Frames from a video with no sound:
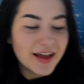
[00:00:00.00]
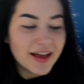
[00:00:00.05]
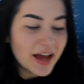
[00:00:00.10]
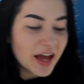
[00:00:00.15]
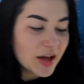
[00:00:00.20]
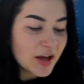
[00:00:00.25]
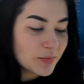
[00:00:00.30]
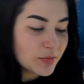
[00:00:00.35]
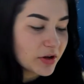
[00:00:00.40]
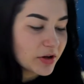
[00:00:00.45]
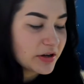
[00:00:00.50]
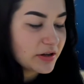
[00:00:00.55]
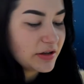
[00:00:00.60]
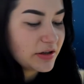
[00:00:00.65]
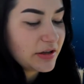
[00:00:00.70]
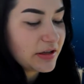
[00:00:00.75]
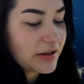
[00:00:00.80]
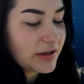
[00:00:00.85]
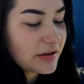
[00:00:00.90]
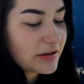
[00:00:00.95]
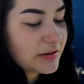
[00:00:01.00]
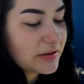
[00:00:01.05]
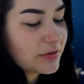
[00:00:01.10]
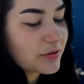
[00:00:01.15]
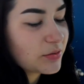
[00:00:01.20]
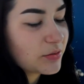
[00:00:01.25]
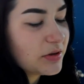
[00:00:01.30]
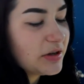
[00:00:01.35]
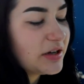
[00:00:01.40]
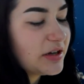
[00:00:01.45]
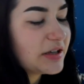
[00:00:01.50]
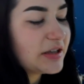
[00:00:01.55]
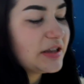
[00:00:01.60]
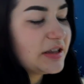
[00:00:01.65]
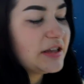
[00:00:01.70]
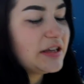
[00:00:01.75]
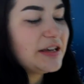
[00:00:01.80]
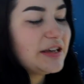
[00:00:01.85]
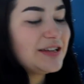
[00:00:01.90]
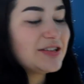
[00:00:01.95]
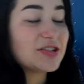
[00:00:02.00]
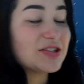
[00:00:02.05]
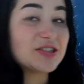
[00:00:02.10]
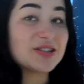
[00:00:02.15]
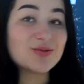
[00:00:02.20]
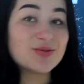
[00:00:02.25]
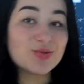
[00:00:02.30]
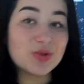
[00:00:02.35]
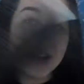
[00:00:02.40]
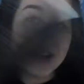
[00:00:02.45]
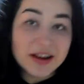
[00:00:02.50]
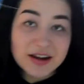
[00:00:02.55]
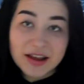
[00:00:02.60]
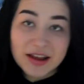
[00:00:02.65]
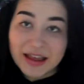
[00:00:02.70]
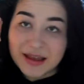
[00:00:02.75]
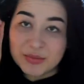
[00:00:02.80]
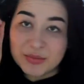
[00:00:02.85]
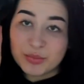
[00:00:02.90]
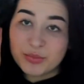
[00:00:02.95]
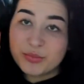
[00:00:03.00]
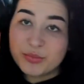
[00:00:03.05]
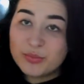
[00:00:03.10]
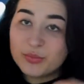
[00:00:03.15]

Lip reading: I'm gonna like quickly just run a